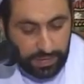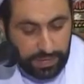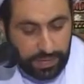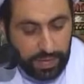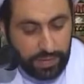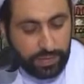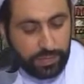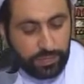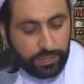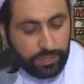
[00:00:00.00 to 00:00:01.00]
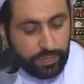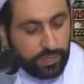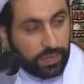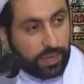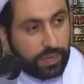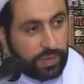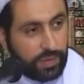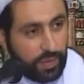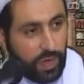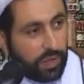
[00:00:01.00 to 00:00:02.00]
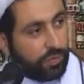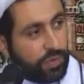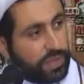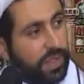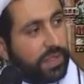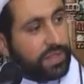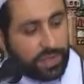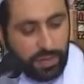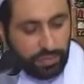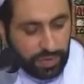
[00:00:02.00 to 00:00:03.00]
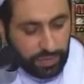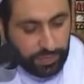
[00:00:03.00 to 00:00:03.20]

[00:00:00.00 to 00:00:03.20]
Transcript: then God would send a Savior.